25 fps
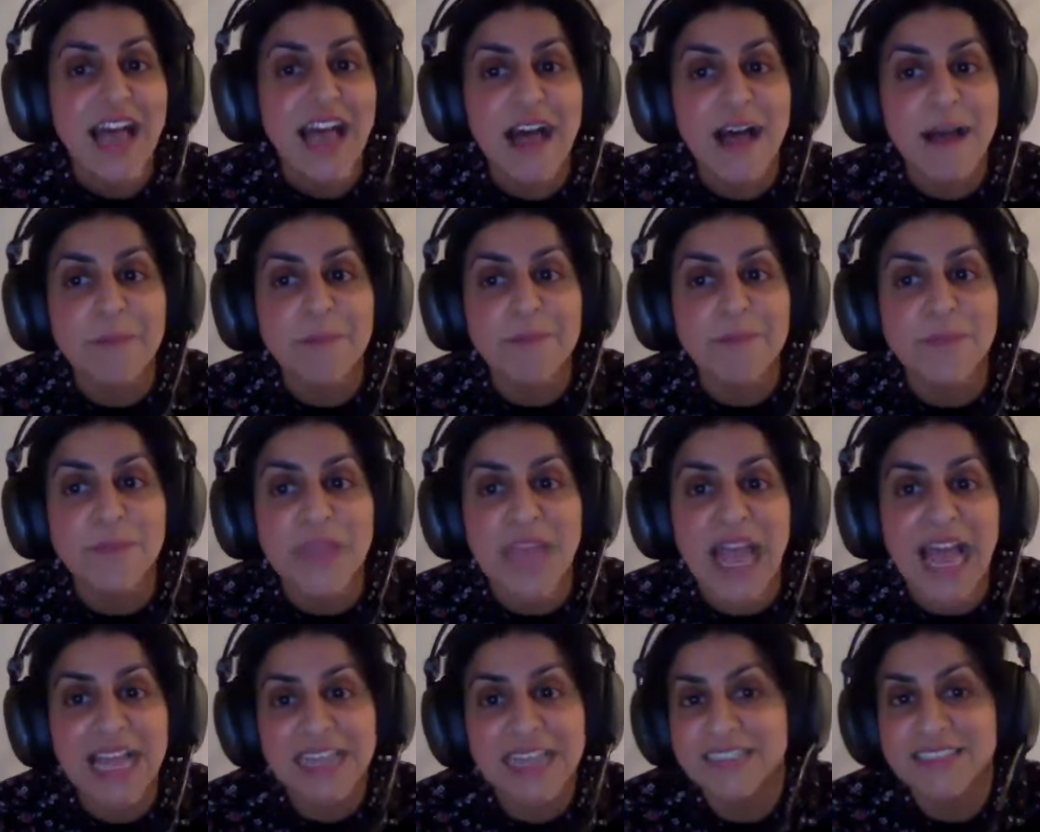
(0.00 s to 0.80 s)

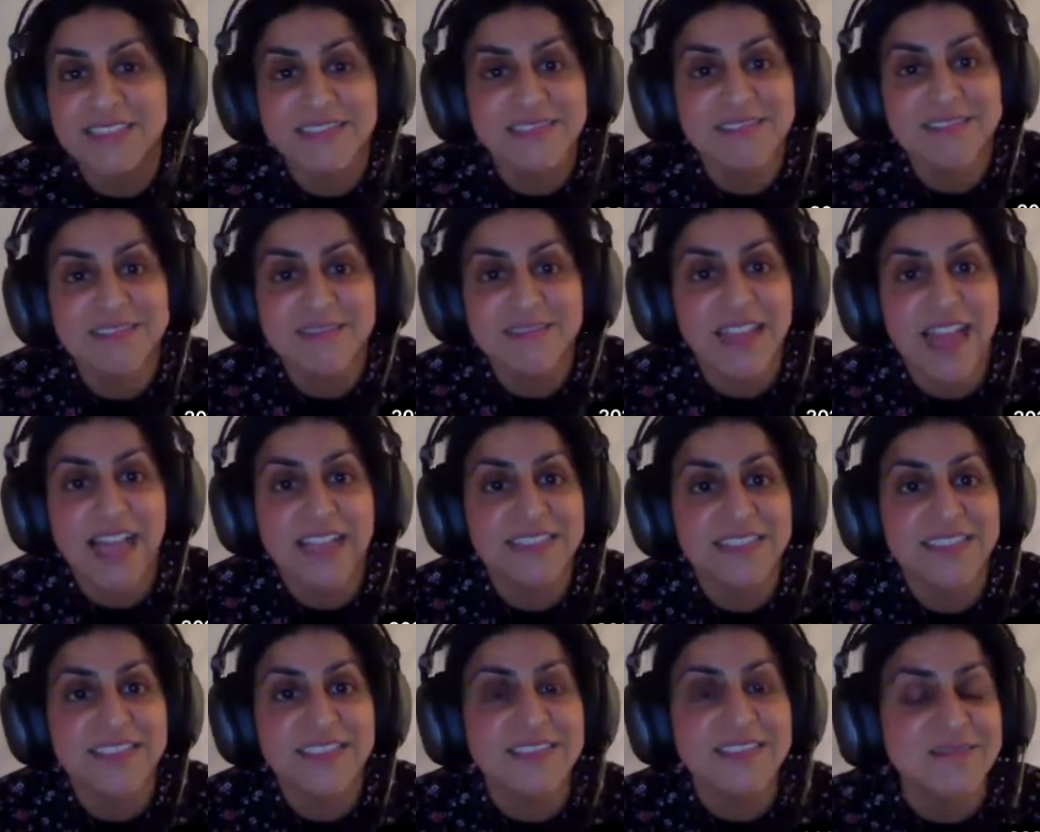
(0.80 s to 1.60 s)
Um, and mm-hmm.
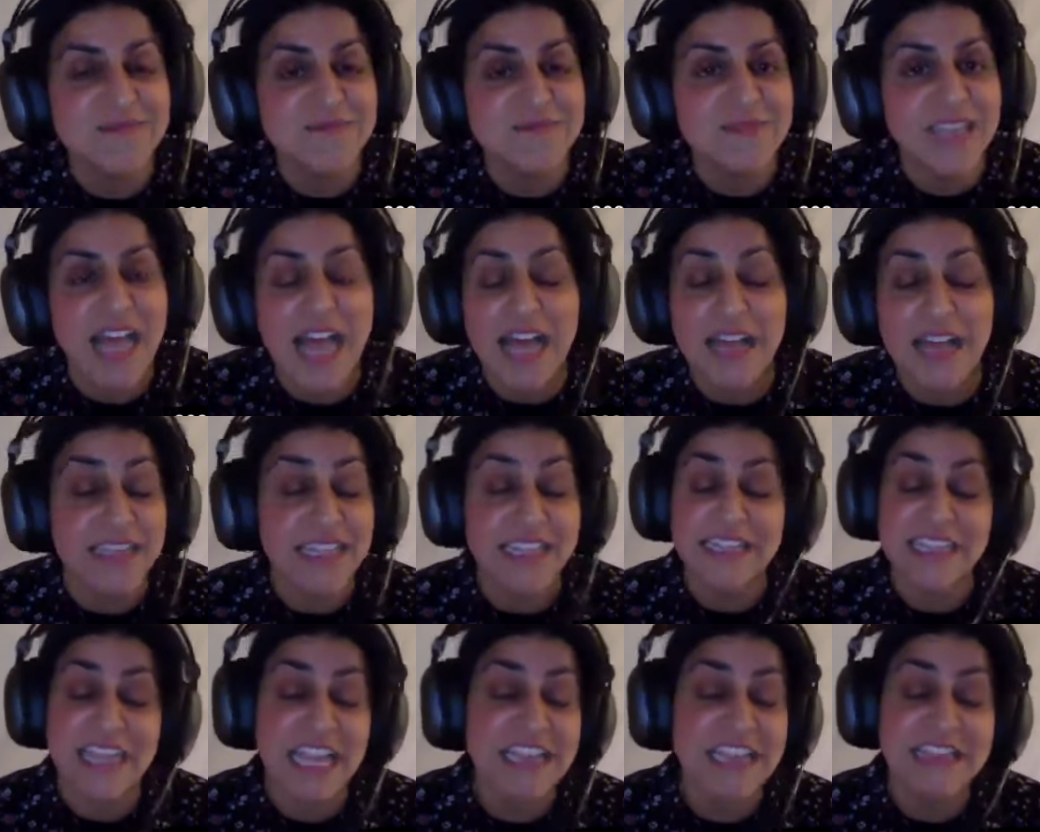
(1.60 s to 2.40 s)
that's that
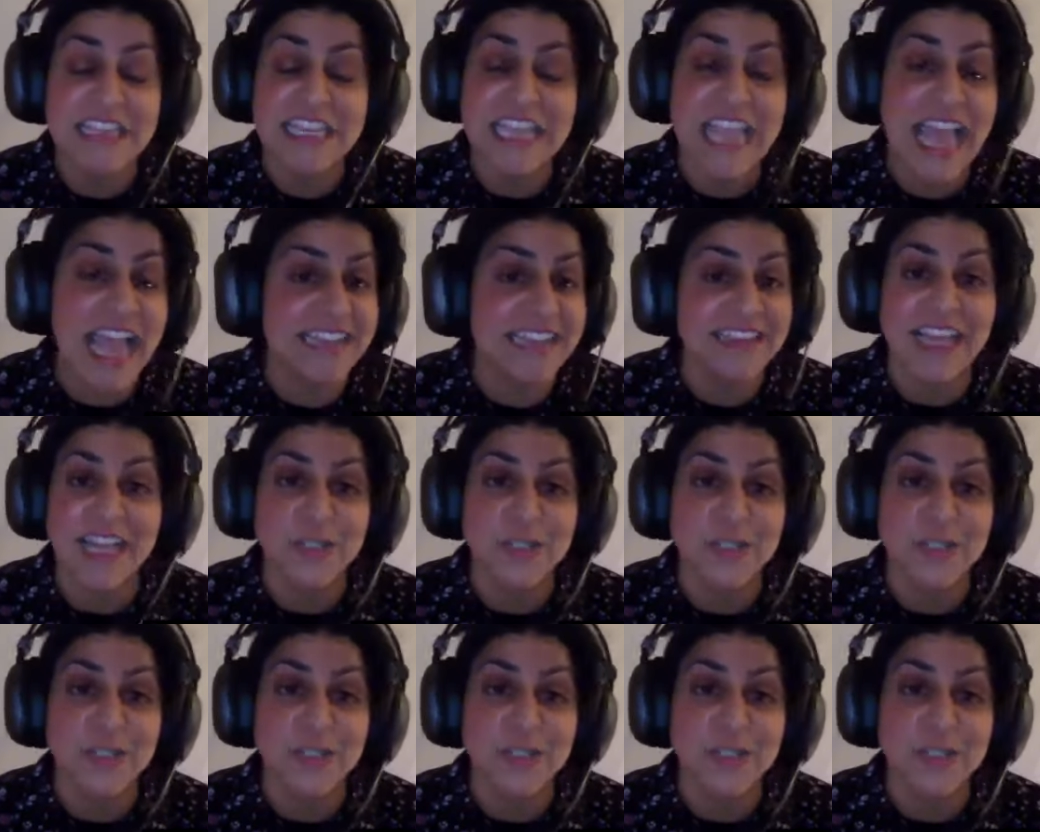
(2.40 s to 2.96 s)
in the end,